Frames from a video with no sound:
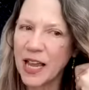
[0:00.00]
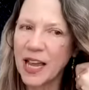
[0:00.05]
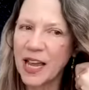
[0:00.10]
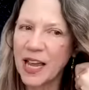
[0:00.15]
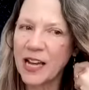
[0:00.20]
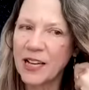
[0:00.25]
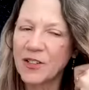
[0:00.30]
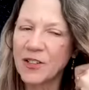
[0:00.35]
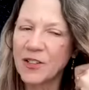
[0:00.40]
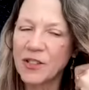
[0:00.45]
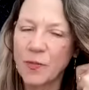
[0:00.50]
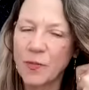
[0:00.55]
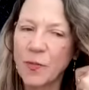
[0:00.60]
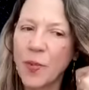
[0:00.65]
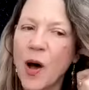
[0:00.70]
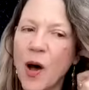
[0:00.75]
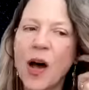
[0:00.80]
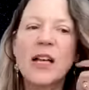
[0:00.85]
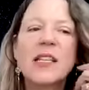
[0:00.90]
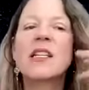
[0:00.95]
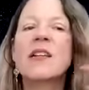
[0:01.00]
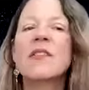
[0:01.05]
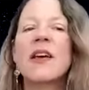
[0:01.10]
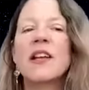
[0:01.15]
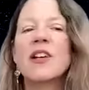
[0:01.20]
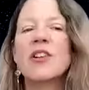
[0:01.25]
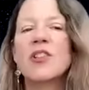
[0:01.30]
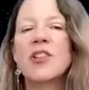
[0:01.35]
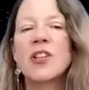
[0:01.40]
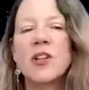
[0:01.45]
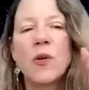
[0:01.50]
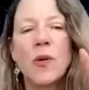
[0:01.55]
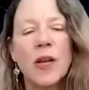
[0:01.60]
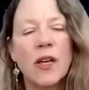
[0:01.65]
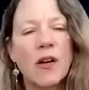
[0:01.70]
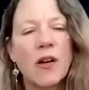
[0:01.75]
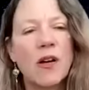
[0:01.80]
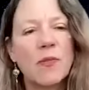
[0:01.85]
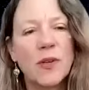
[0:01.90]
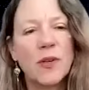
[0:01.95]
And there's some positive energy
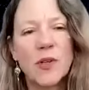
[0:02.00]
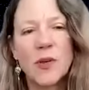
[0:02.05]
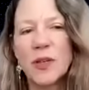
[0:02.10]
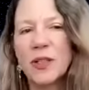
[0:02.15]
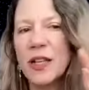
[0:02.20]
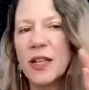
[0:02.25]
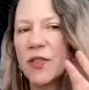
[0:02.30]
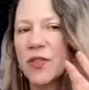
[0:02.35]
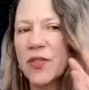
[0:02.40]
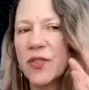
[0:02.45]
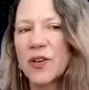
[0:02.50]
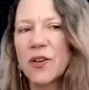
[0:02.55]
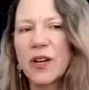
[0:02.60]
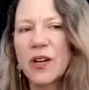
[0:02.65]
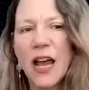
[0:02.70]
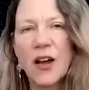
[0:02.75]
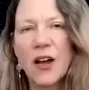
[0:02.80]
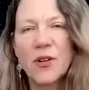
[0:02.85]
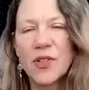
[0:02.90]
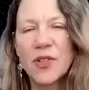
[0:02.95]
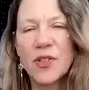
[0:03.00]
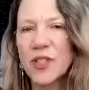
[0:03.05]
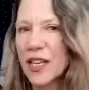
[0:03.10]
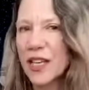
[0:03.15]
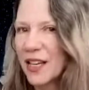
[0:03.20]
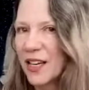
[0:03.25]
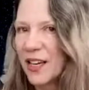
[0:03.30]
going on between that third house